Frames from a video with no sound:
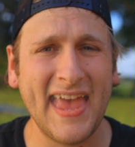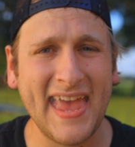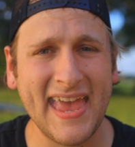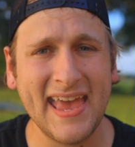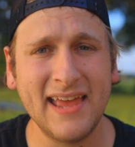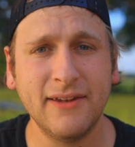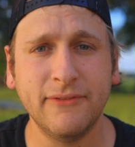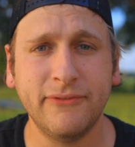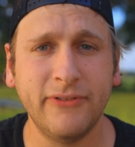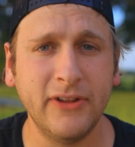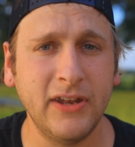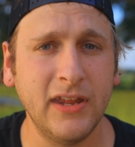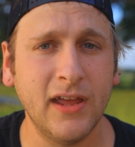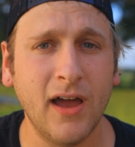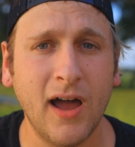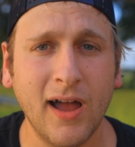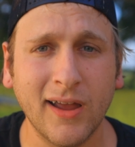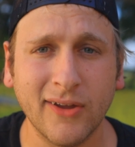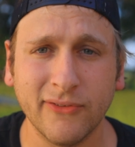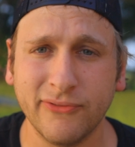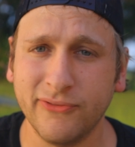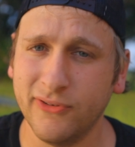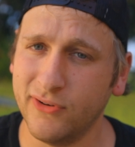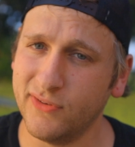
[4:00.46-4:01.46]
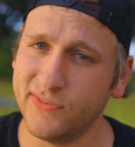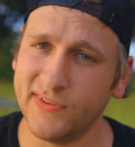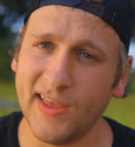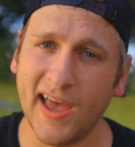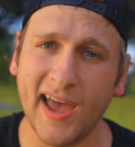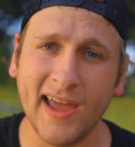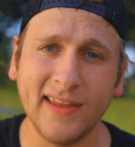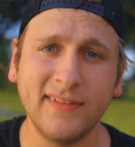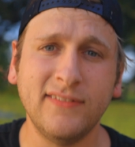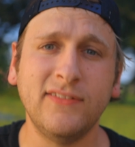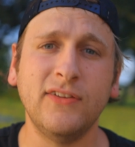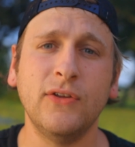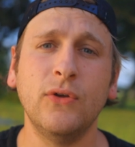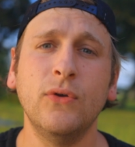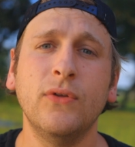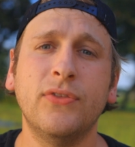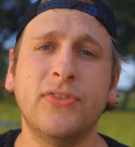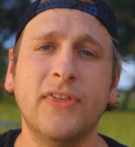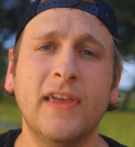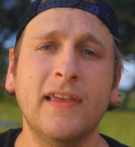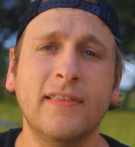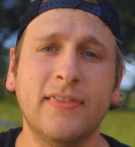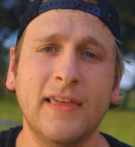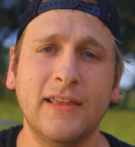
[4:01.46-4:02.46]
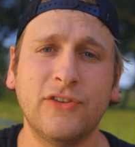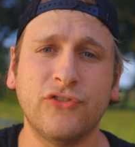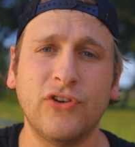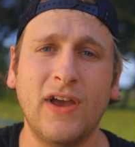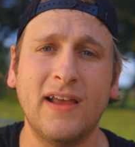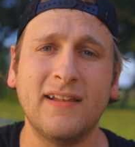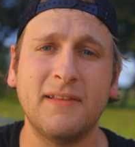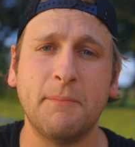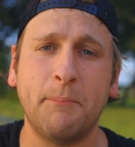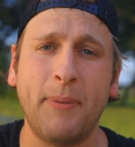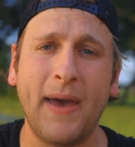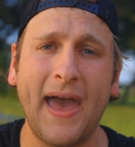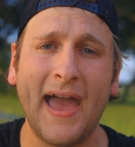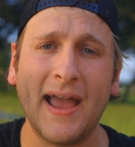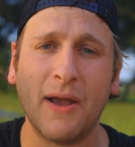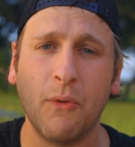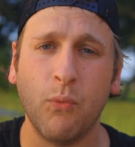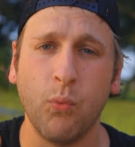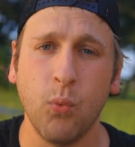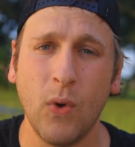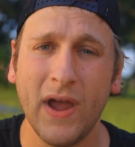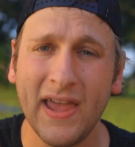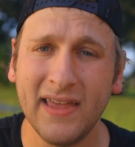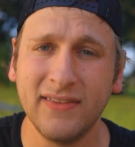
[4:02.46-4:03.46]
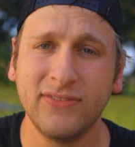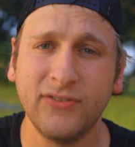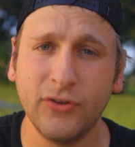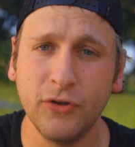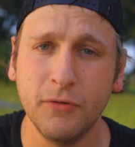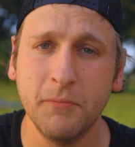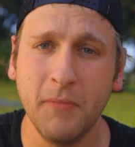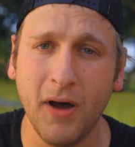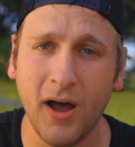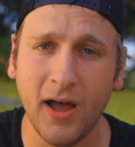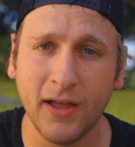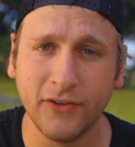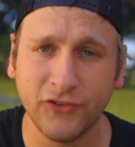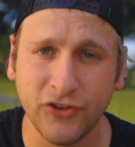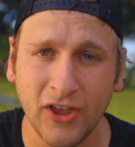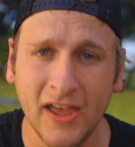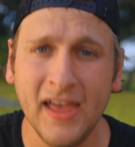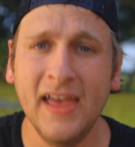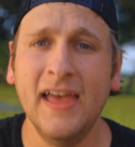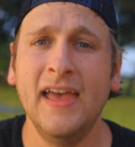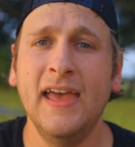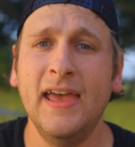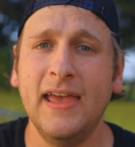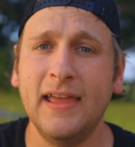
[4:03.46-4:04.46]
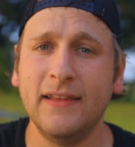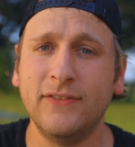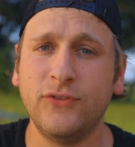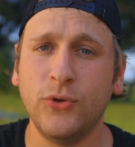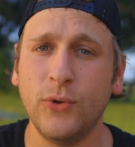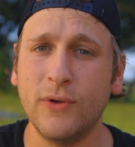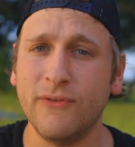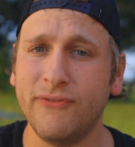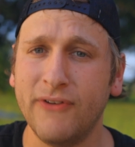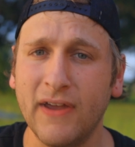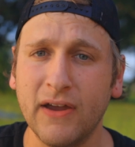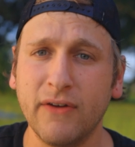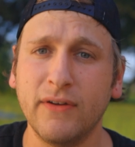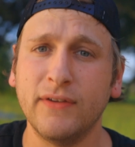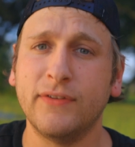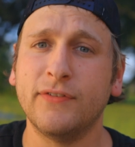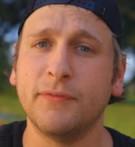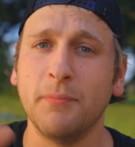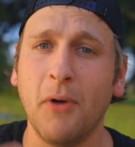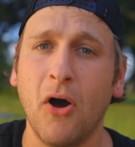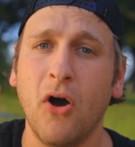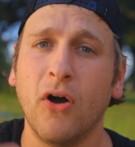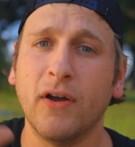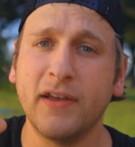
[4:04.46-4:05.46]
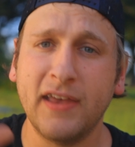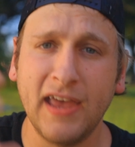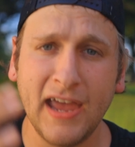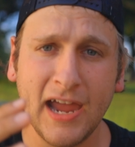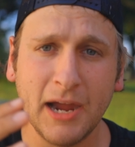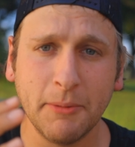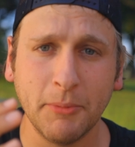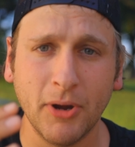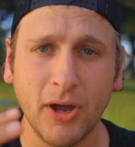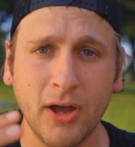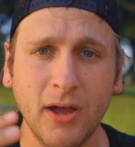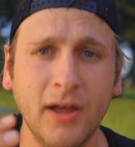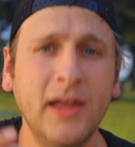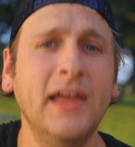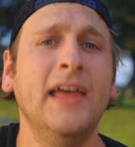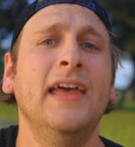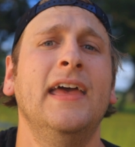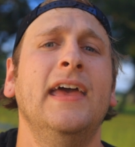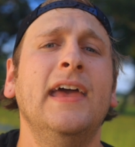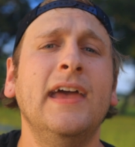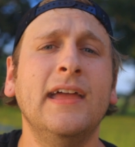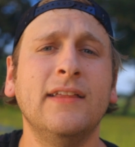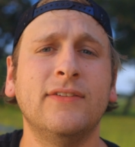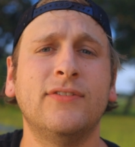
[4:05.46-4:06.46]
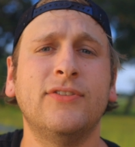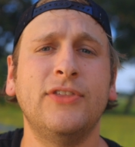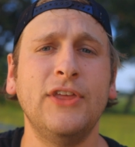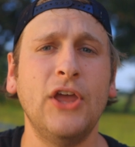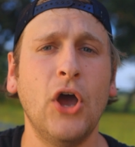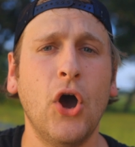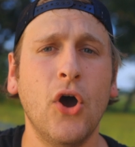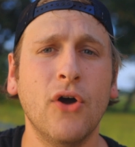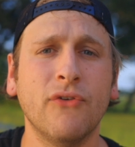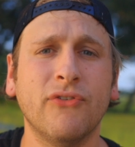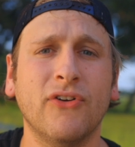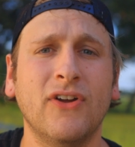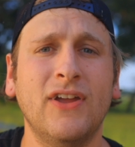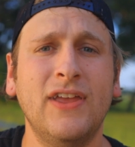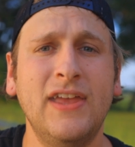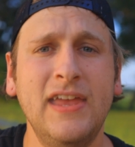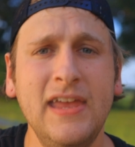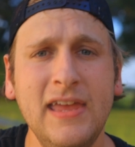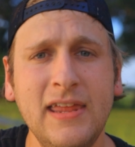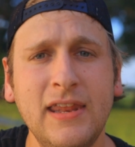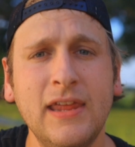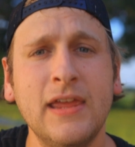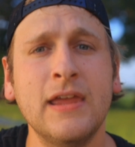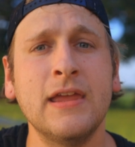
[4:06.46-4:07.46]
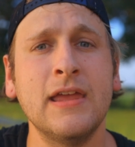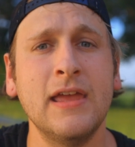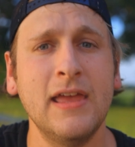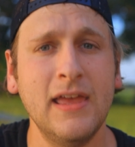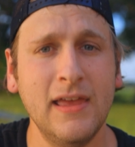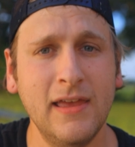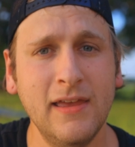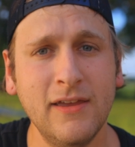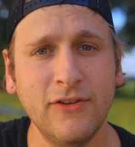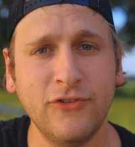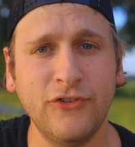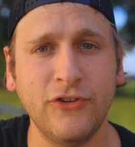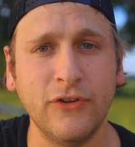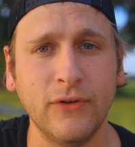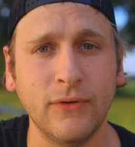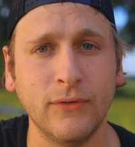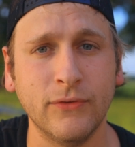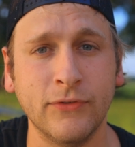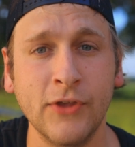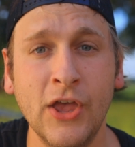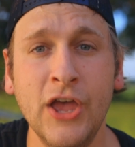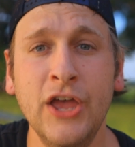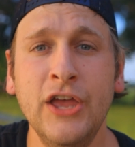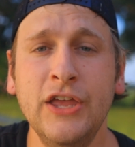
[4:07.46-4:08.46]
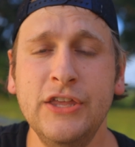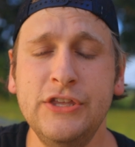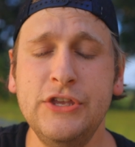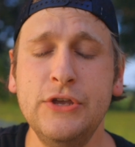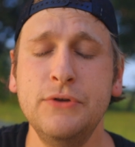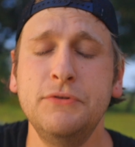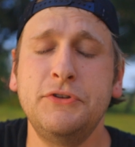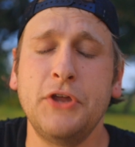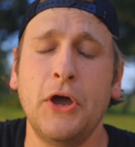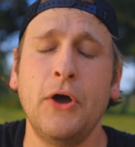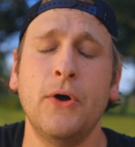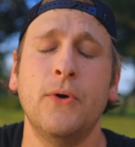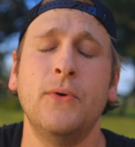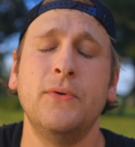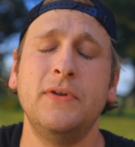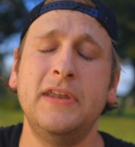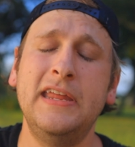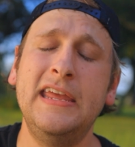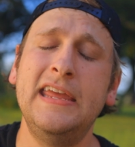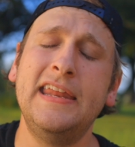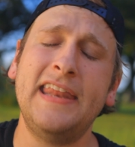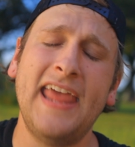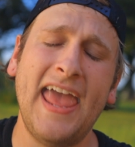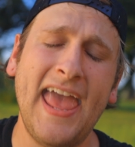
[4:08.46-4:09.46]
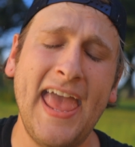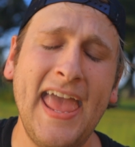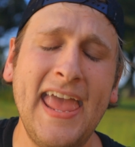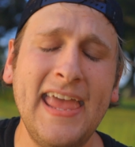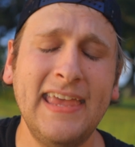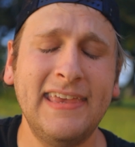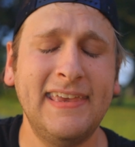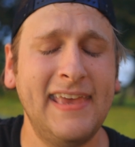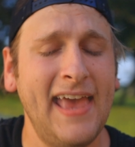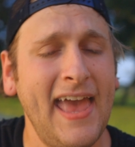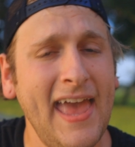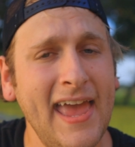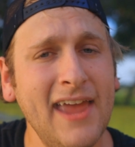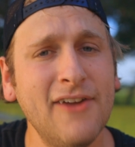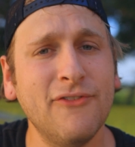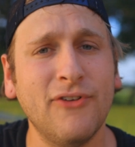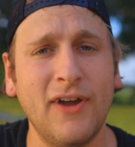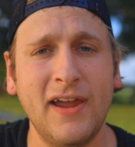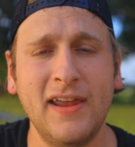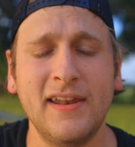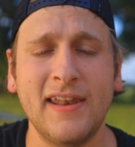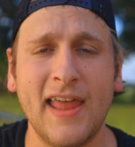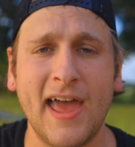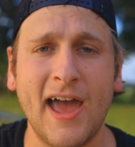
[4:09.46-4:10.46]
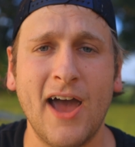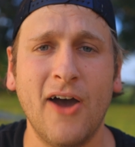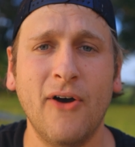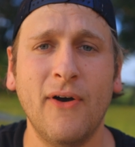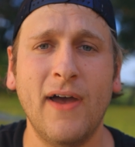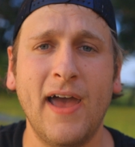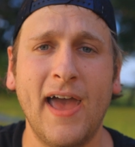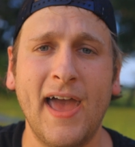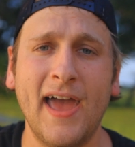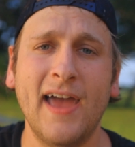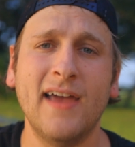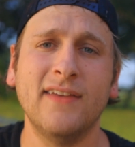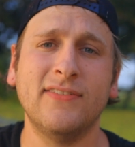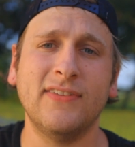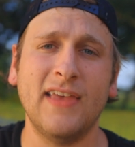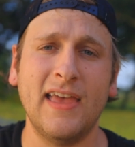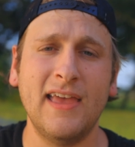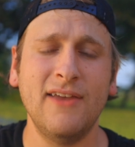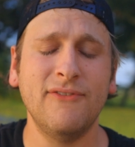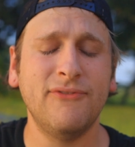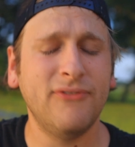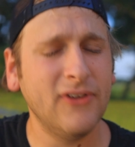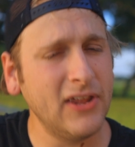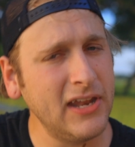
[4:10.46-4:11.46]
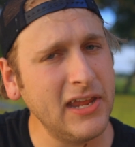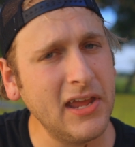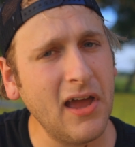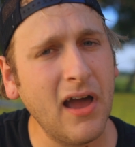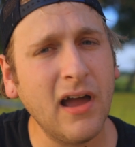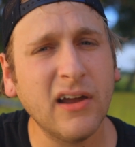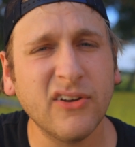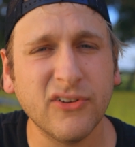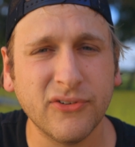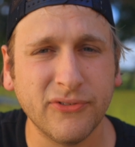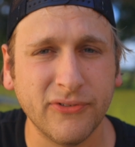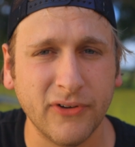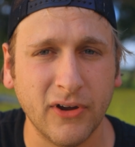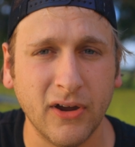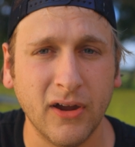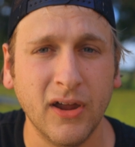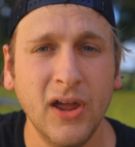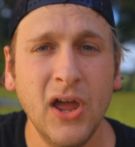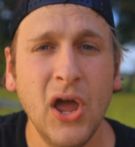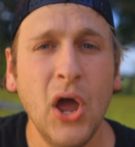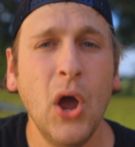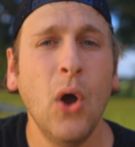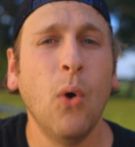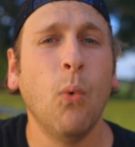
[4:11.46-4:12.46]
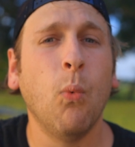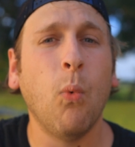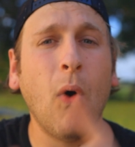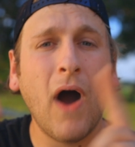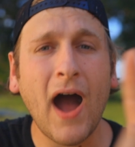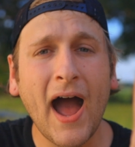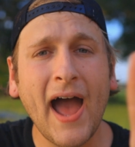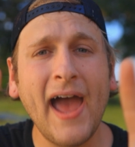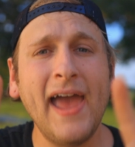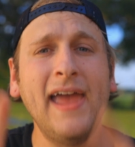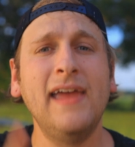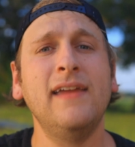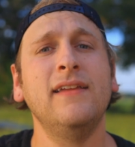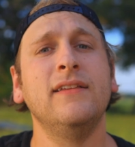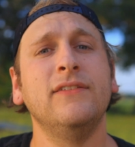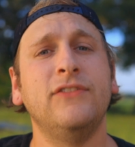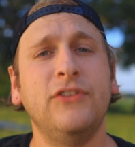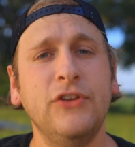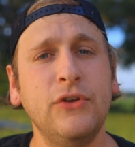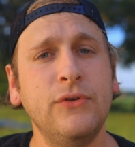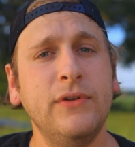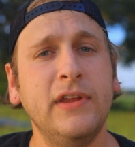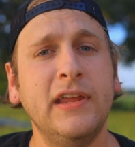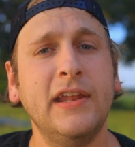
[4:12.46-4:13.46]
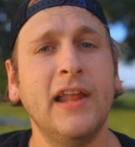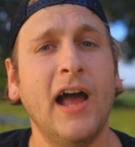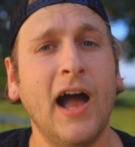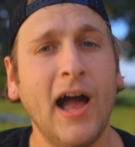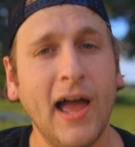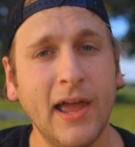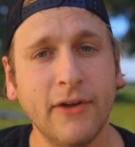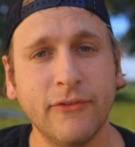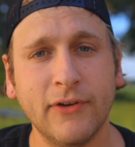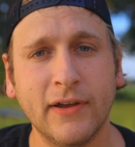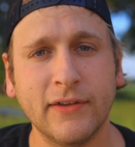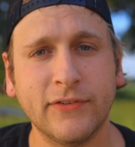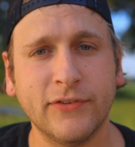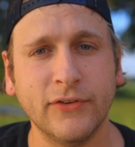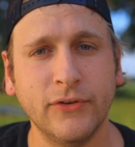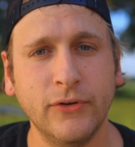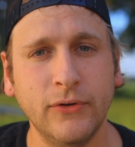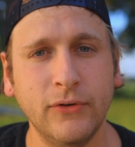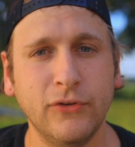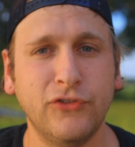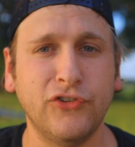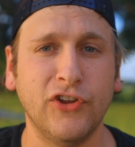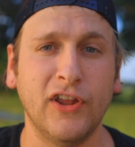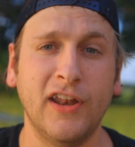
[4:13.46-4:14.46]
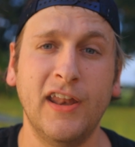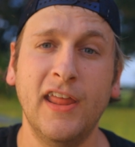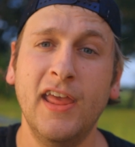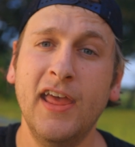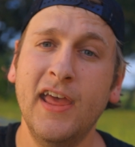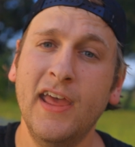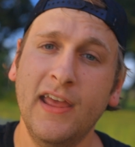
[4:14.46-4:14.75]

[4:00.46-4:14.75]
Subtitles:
and videographers. I do think they tried to pack way too much into a very small camera, hence the overheating issues. You don't need 8K right now as a videographer. Why do you need high resolution?